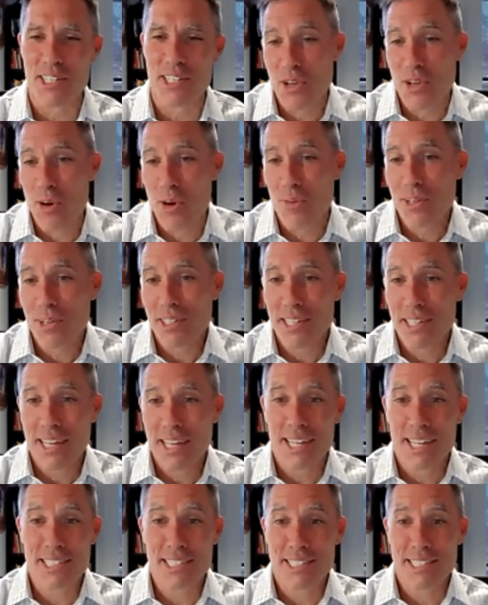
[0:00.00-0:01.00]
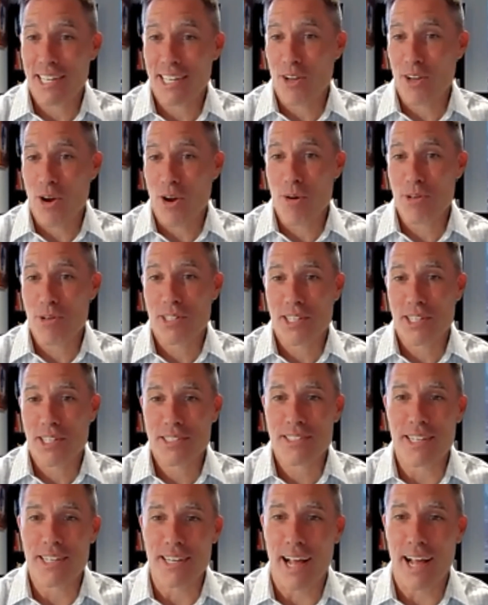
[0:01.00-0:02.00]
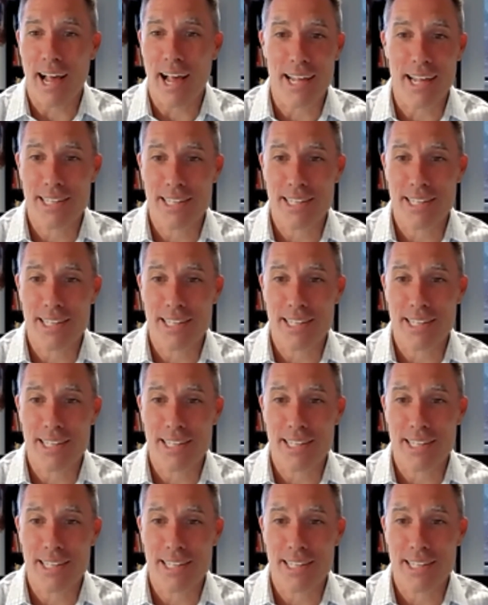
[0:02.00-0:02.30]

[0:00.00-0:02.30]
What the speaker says: And so I just said, Coach, listen,